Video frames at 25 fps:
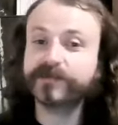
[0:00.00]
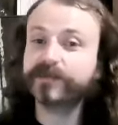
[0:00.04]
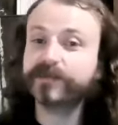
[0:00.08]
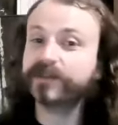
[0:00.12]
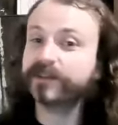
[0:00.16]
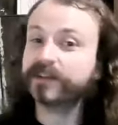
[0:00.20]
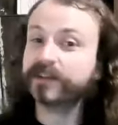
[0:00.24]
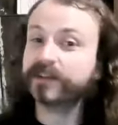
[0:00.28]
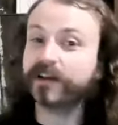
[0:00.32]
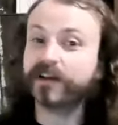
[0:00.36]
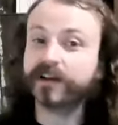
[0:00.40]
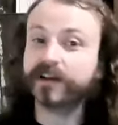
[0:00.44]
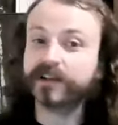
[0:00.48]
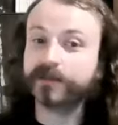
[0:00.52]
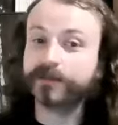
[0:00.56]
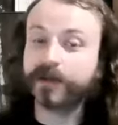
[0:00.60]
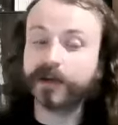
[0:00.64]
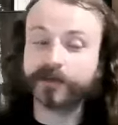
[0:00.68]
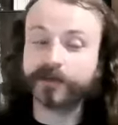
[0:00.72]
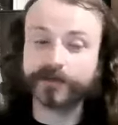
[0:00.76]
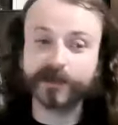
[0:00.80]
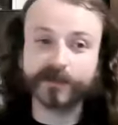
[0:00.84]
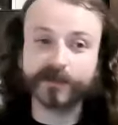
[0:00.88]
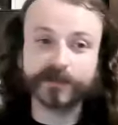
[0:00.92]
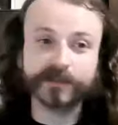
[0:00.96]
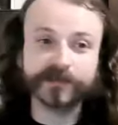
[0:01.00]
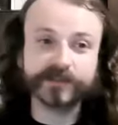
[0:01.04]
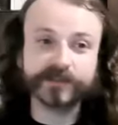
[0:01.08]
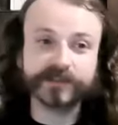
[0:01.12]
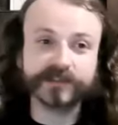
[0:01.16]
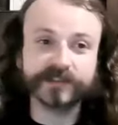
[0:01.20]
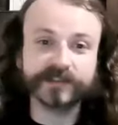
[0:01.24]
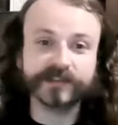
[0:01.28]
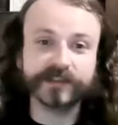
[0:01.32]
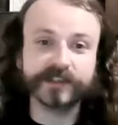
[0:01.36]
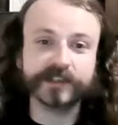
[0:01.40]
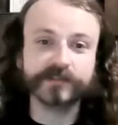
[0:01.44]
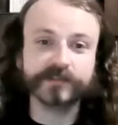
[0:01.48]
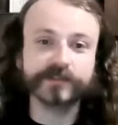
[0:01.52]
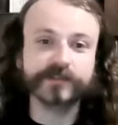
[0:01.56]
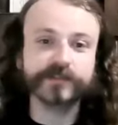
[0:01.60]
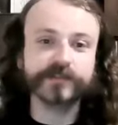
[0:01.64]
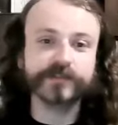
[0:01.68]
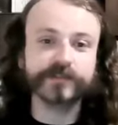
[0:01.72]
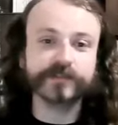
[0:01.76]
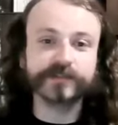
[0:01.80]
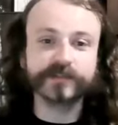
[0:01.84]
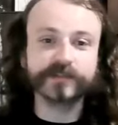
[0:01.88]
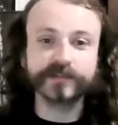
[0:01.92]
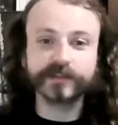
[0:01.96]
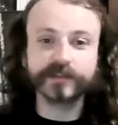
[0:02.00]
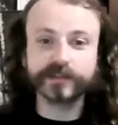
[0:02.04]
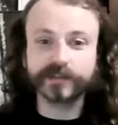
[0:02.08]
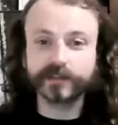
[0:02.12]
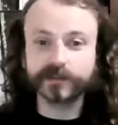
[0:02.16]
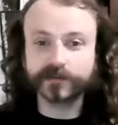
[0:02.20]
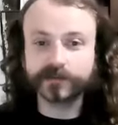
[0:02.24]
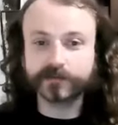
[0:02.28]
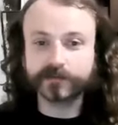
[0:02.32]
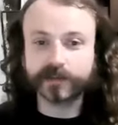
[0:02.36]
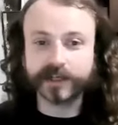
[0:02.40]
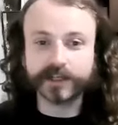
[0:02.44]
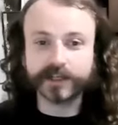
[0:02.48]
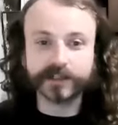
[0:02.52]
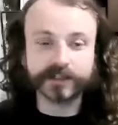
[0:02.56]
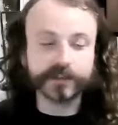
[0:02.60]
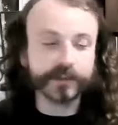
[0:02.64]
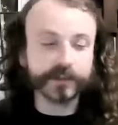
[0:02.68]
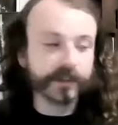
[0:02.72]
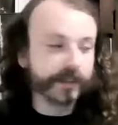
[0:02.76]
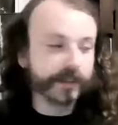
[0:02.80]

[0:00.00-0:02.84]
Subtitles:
thought about maybe using this language, and, granted,